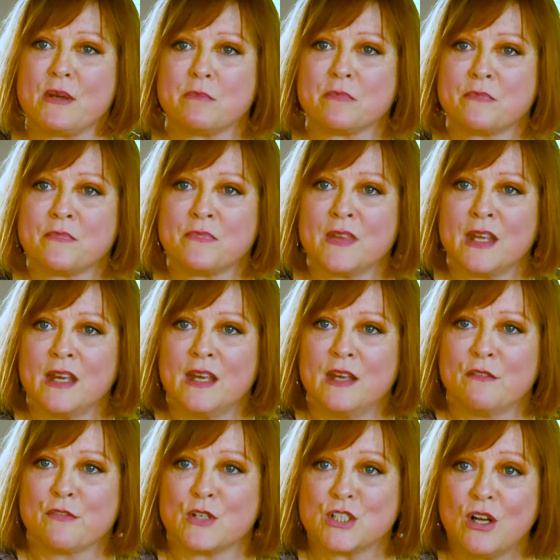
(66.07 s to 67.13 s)
them.
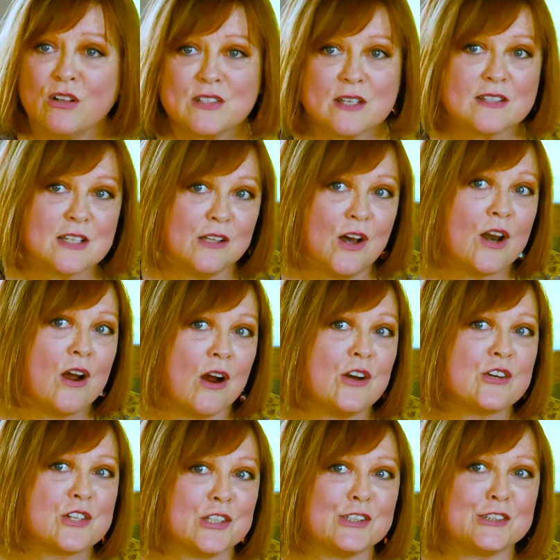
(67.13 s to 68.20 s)
For adults, it's a lot
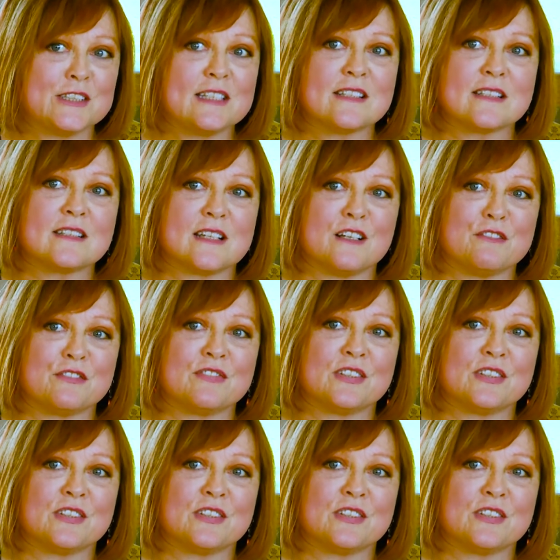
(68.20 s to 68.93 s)
harder to learn this stuff.